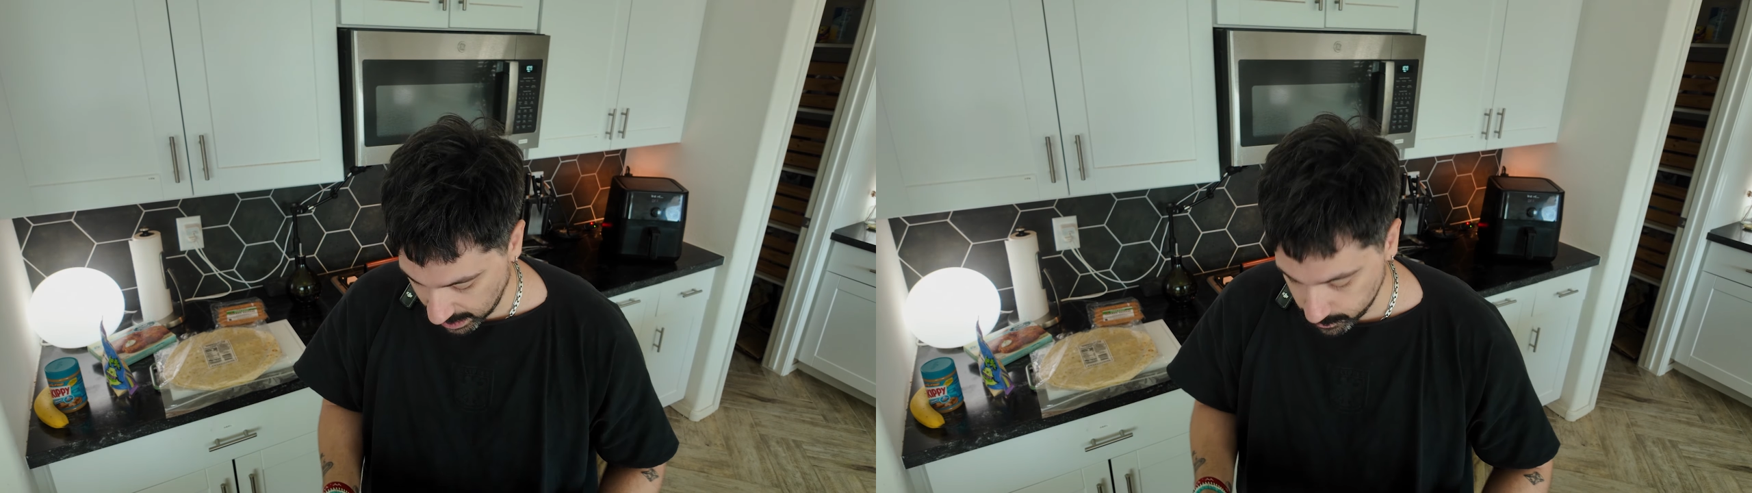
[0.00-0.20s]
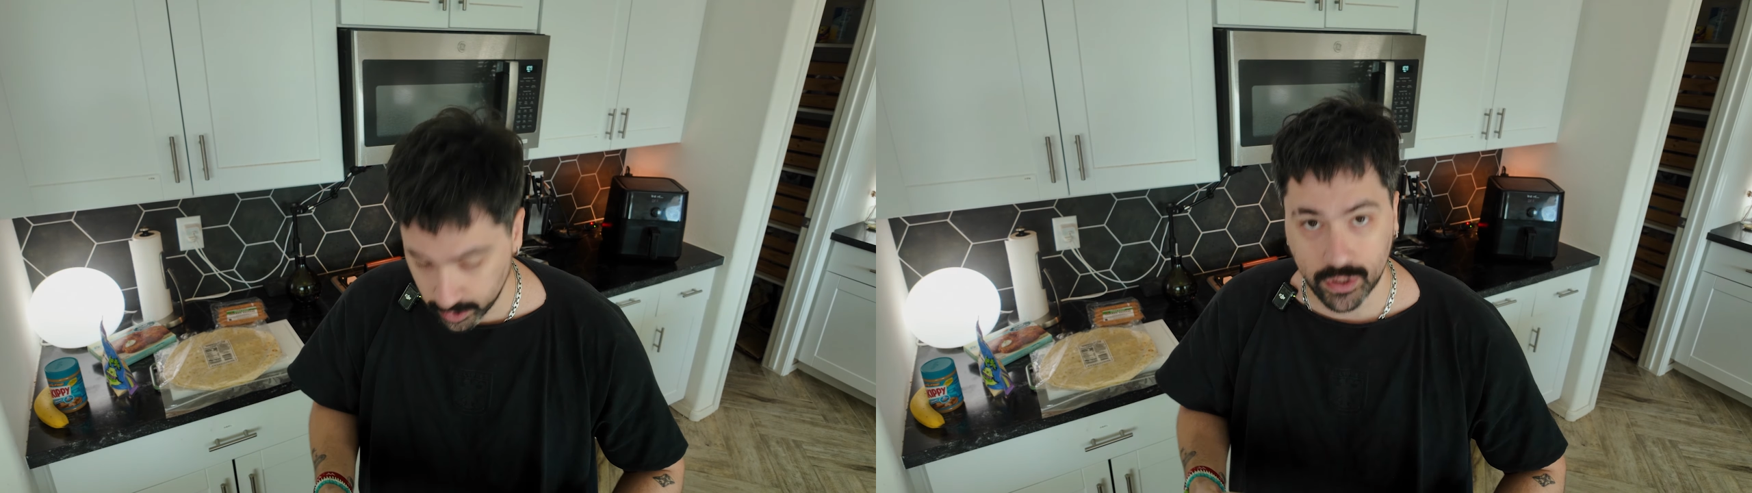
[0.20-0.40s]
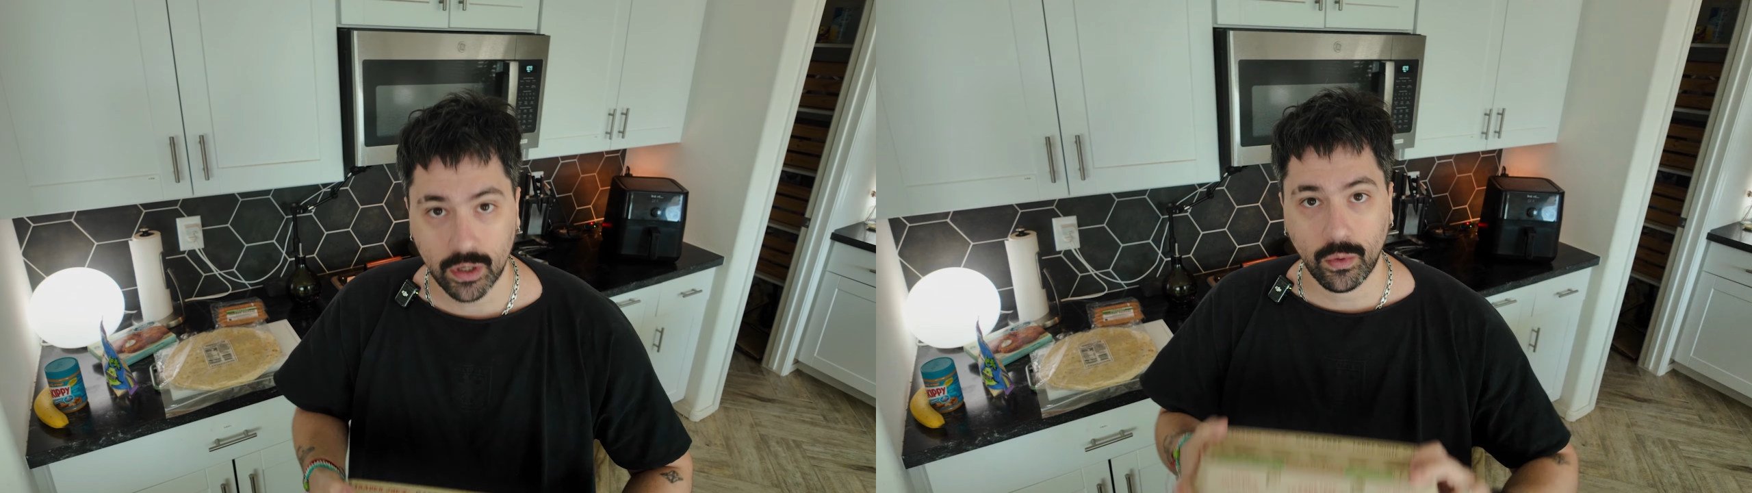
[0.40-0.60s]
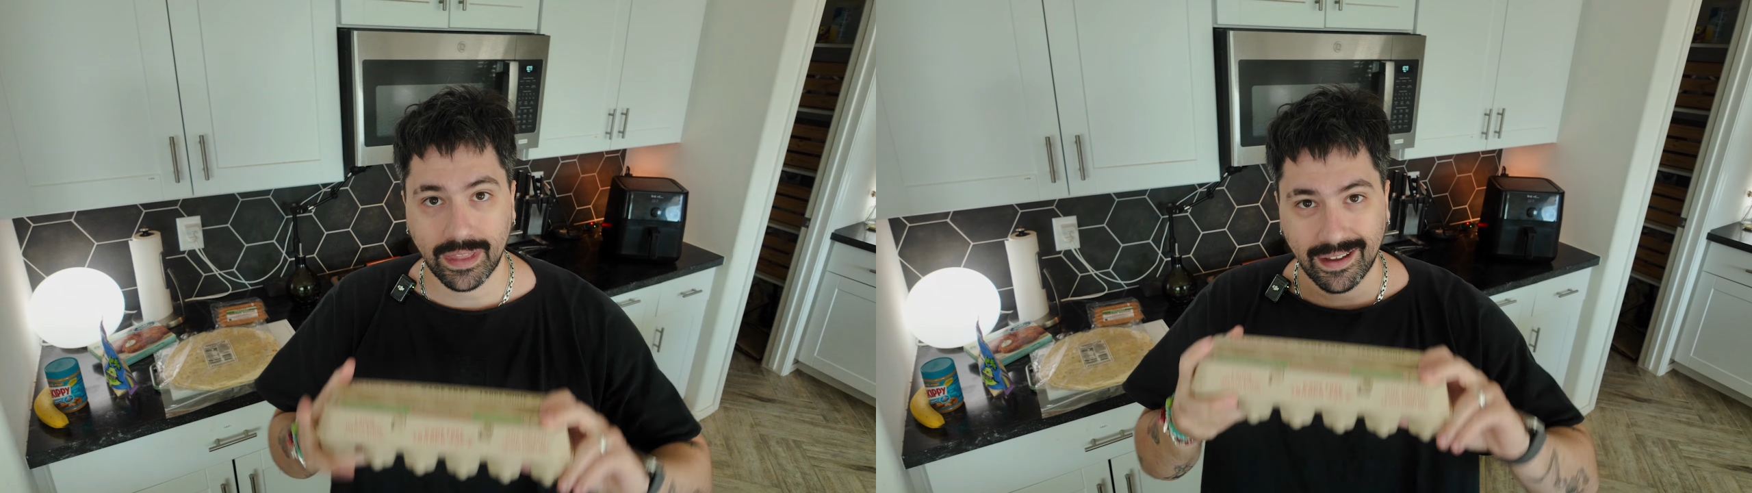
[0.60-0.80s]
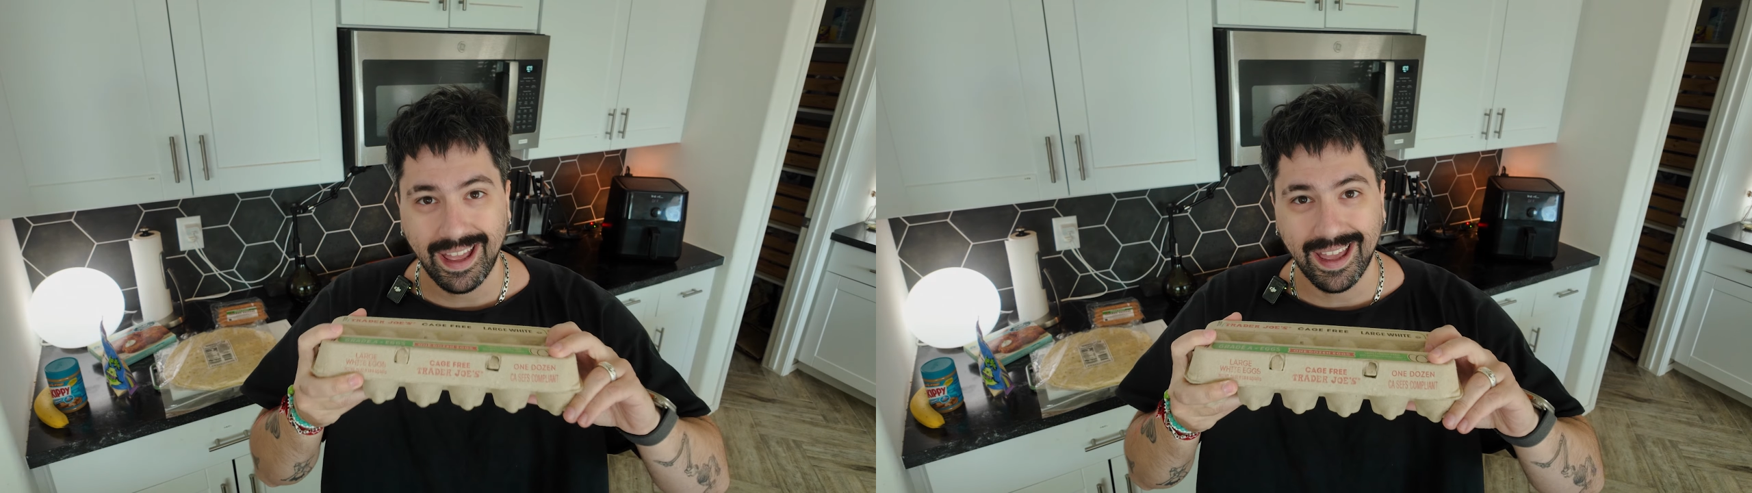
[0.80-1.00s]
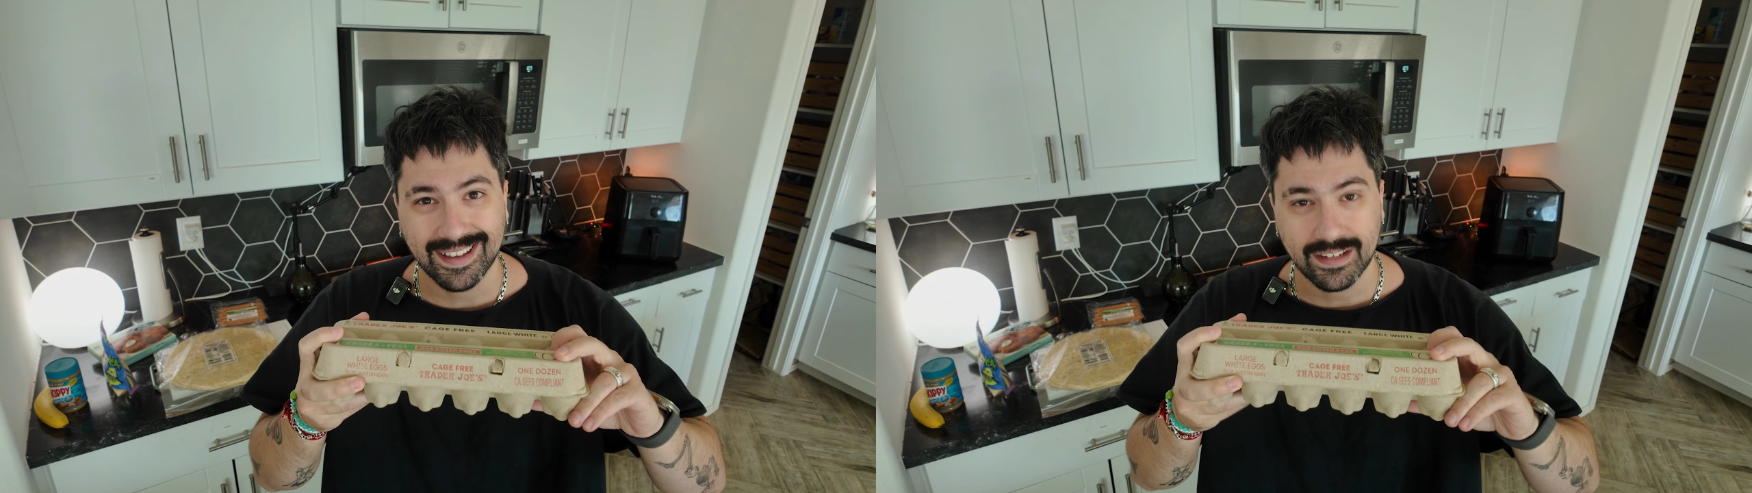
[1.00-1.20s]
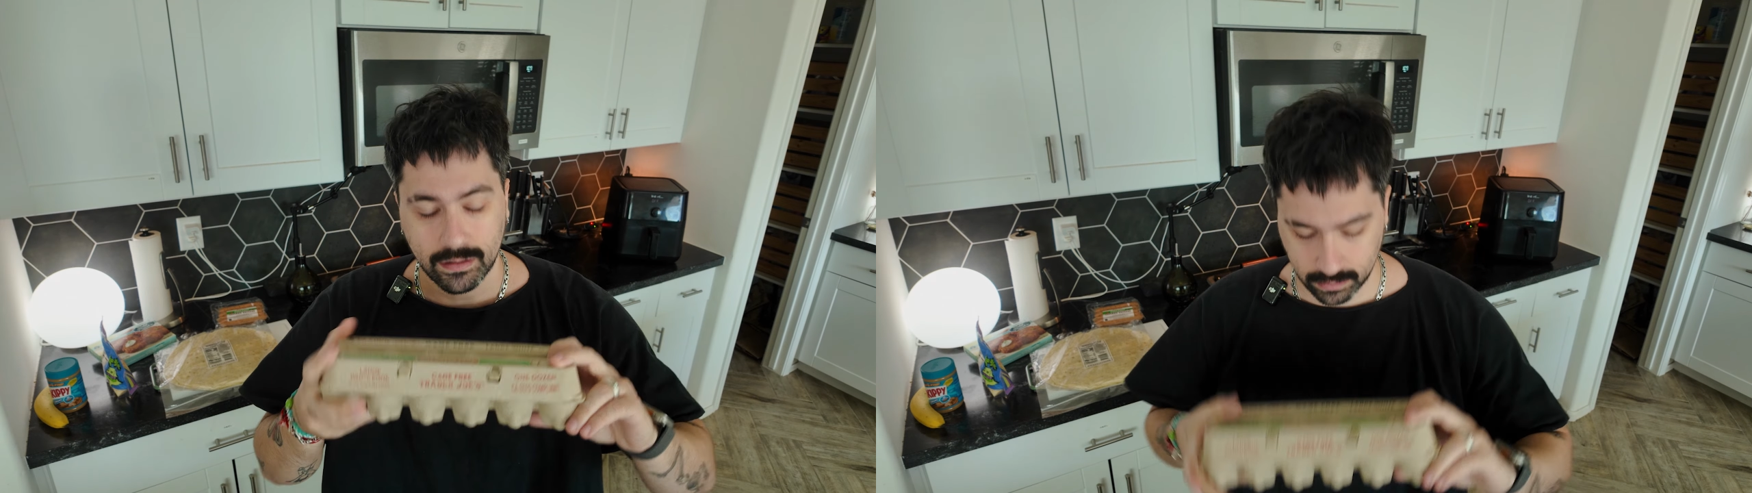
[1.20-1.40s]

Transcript: sandwich without eggs.